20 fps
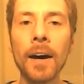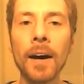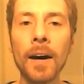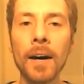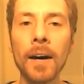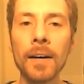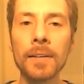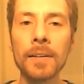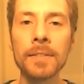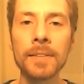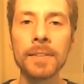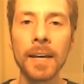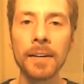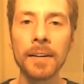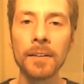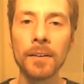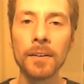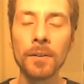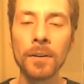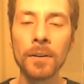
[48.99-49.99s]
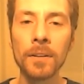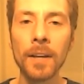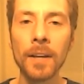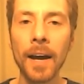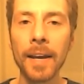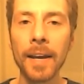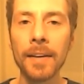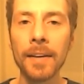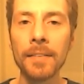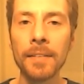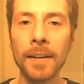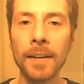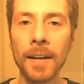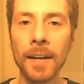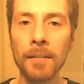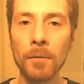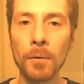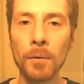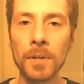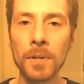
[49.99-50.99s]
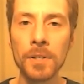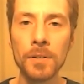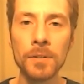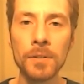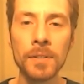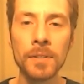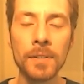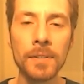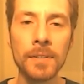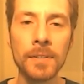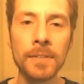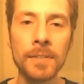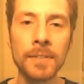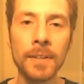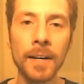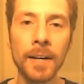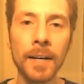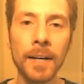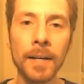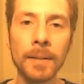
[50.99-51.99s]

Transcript: standalone client that everyone uses.